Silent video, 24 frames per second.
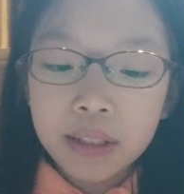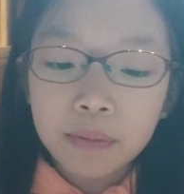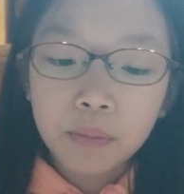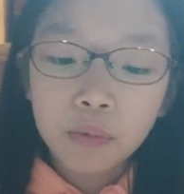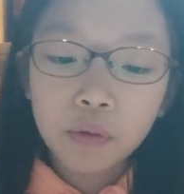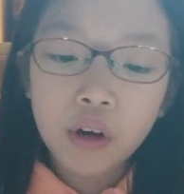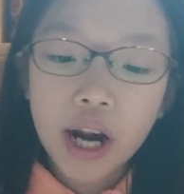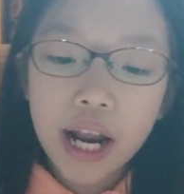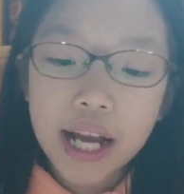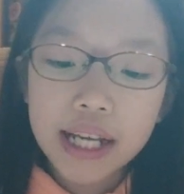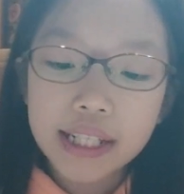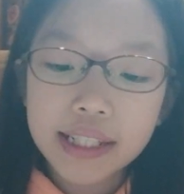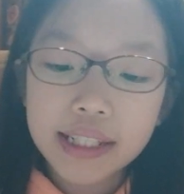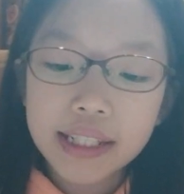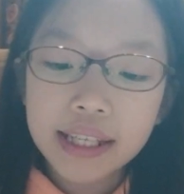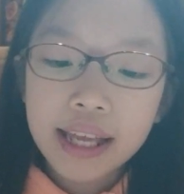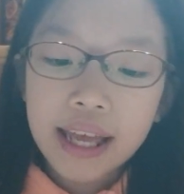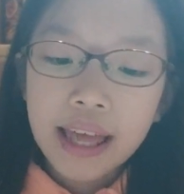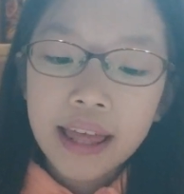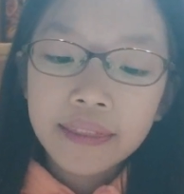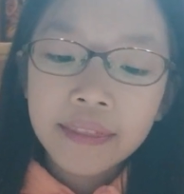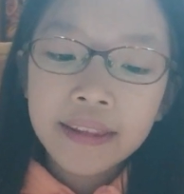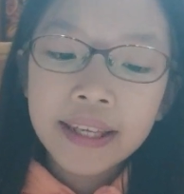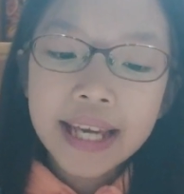depressed.
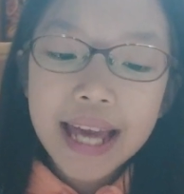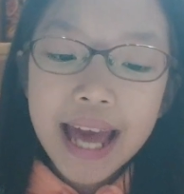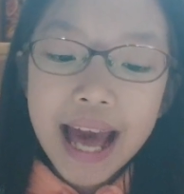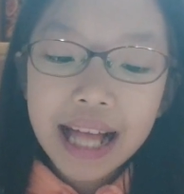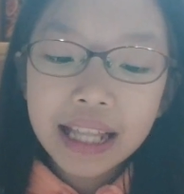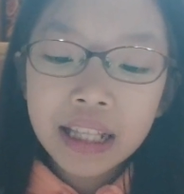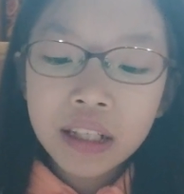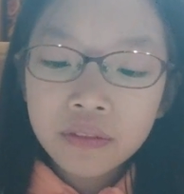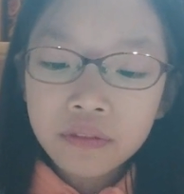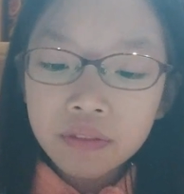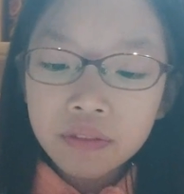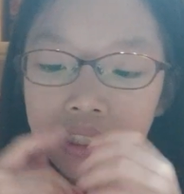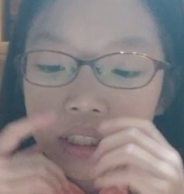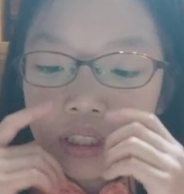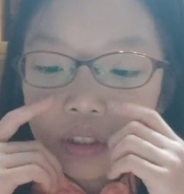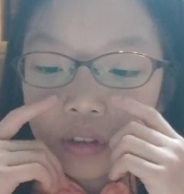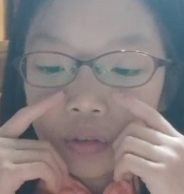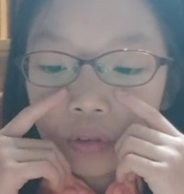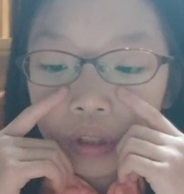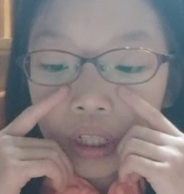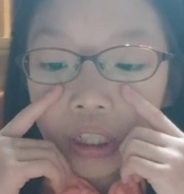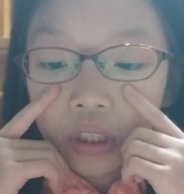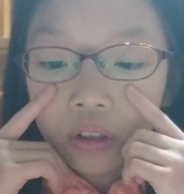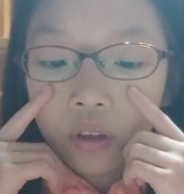The elephant's
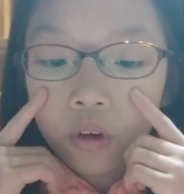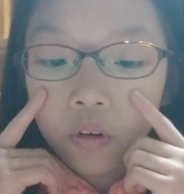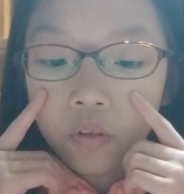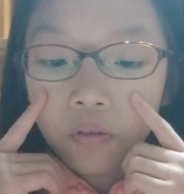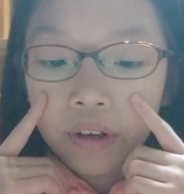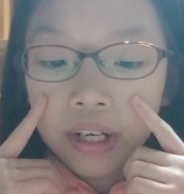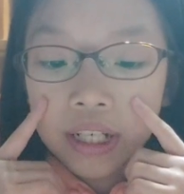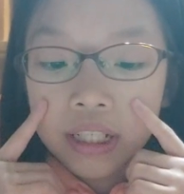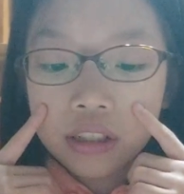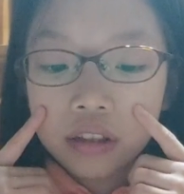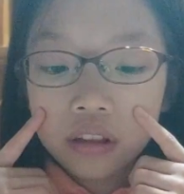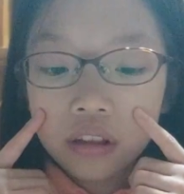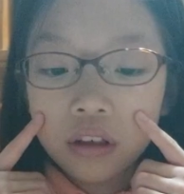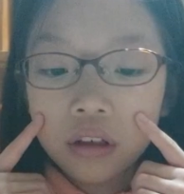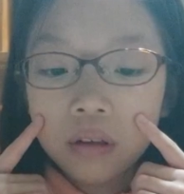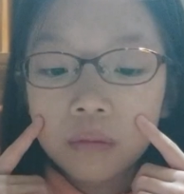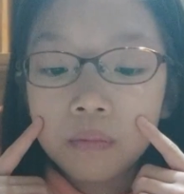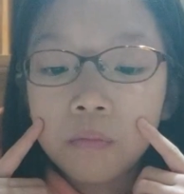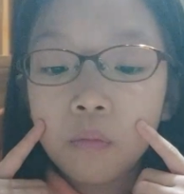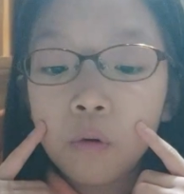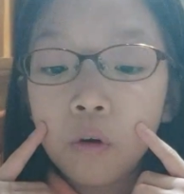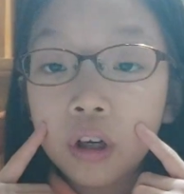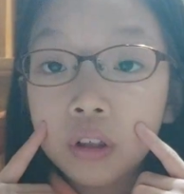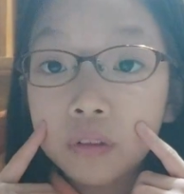wrinkled face looked
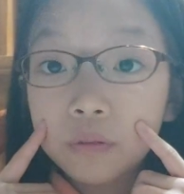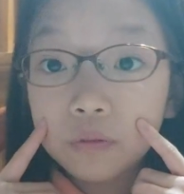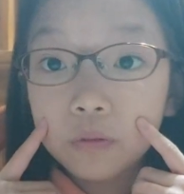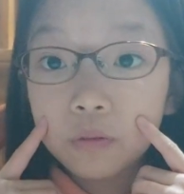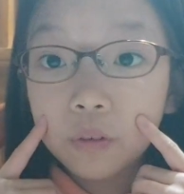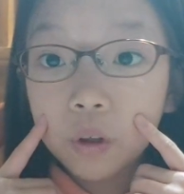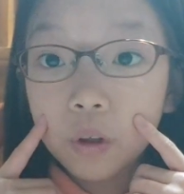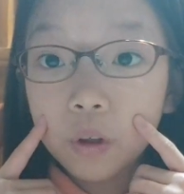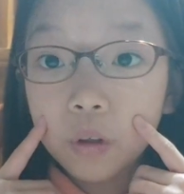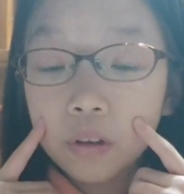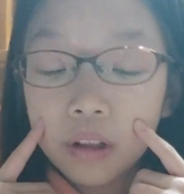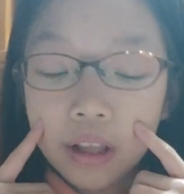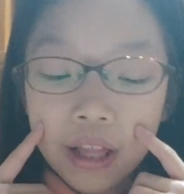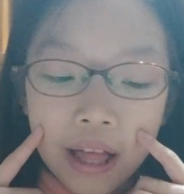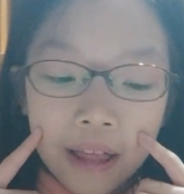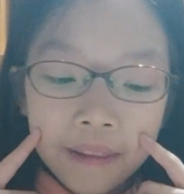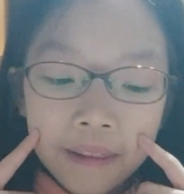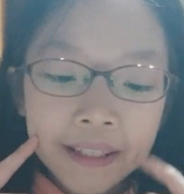mournful.